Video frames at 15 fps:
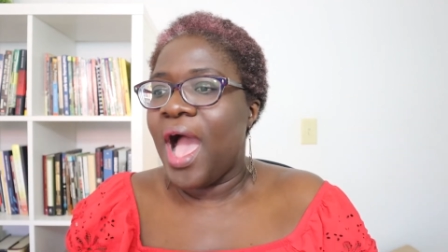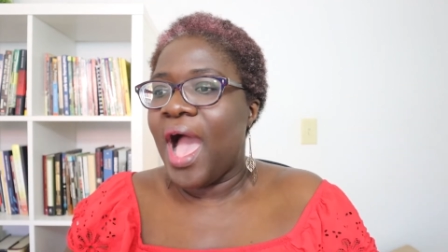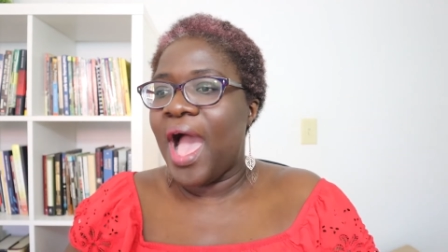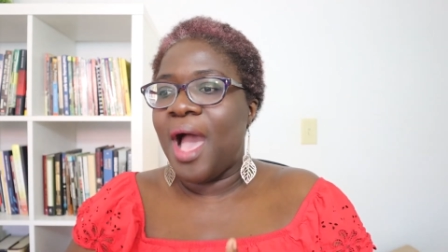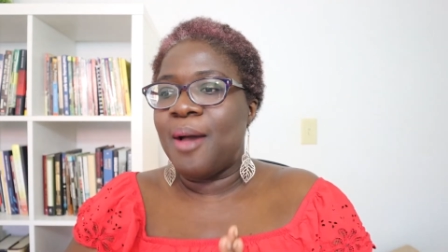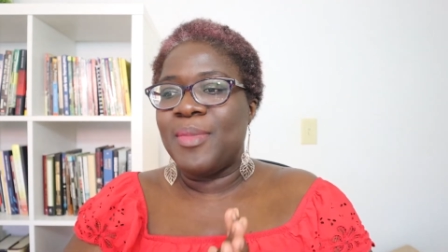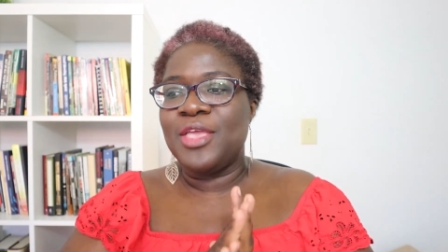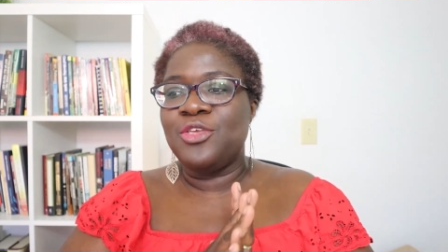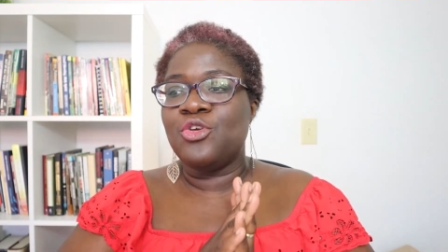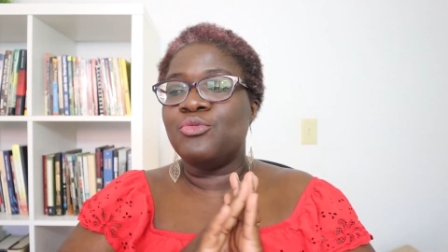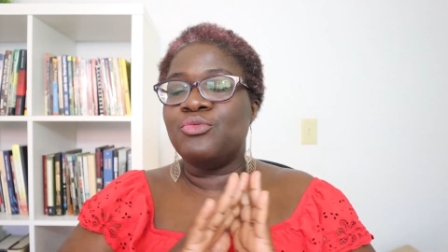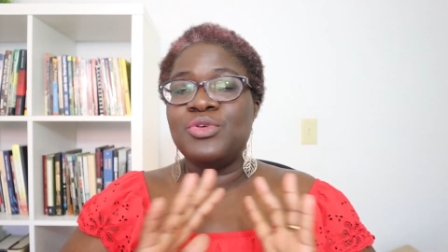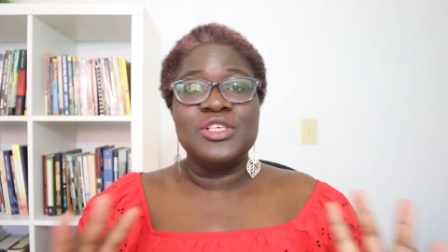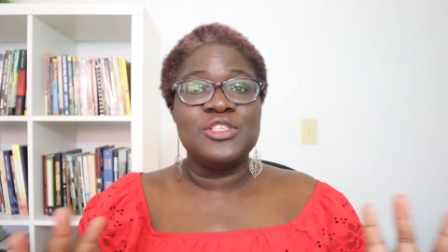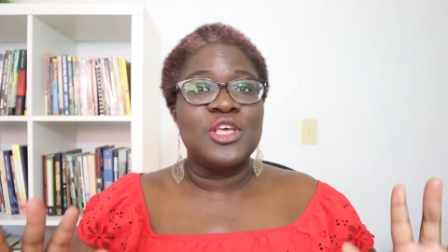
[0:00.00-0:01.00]
and your
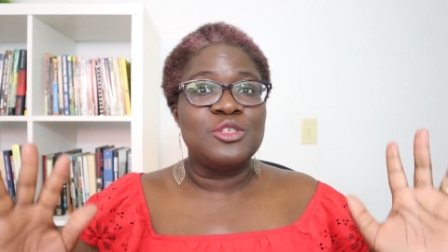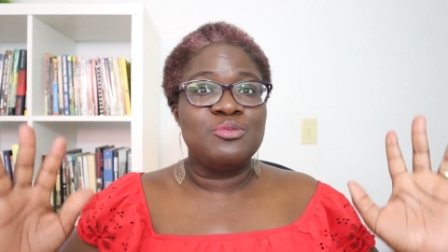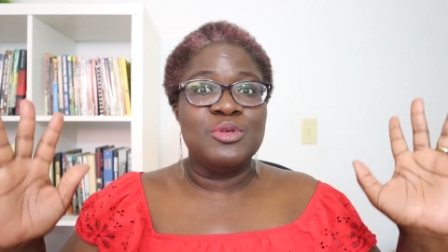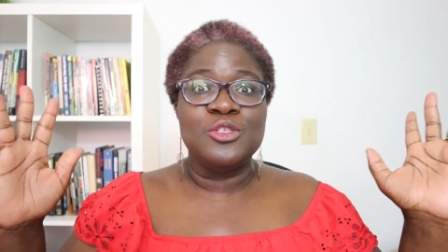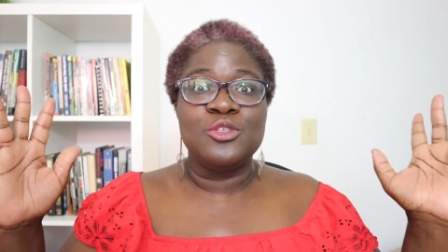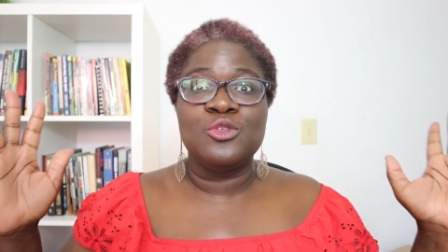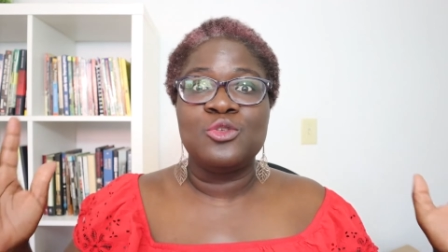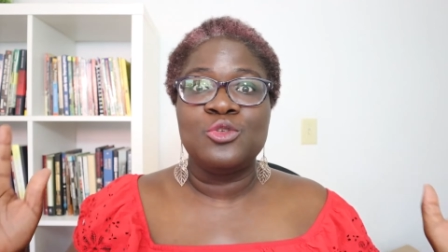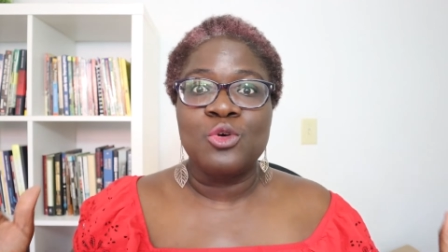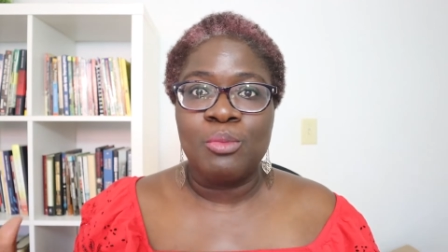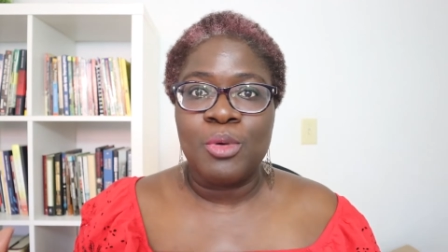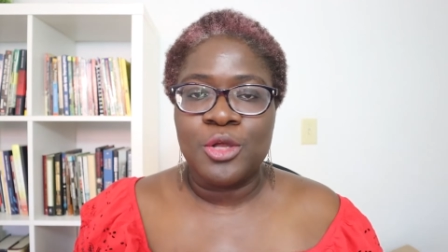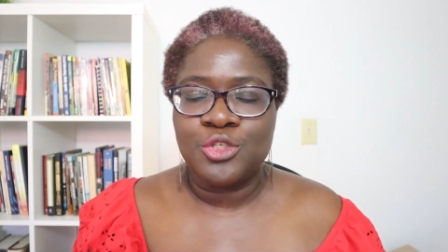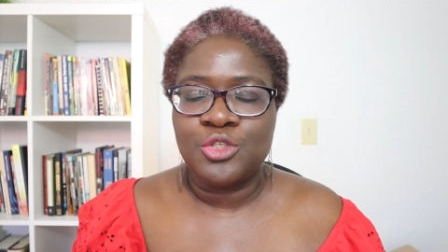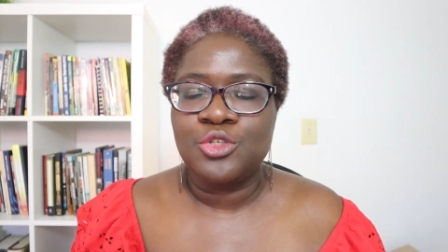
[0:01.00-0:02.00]
research means so
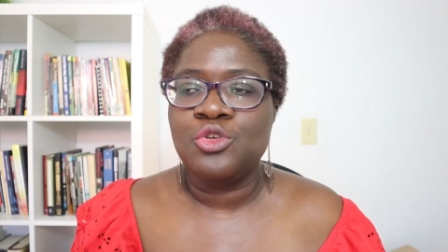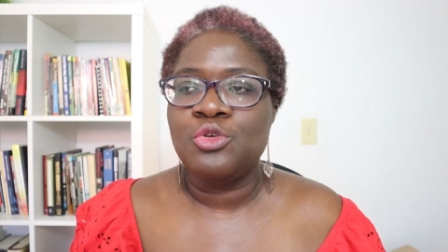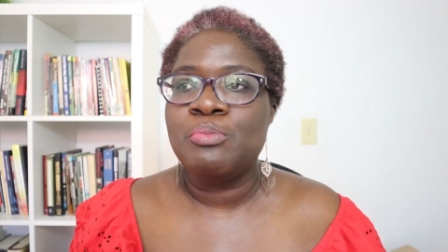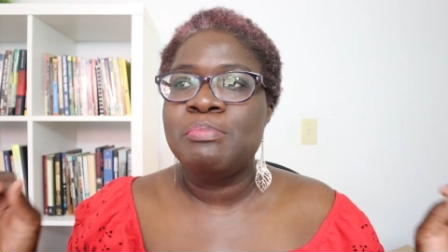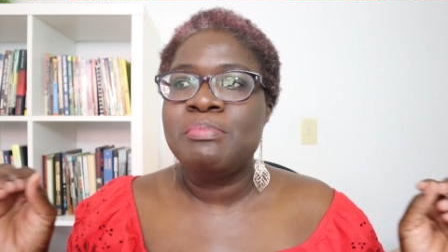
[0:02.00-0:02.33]
much to you.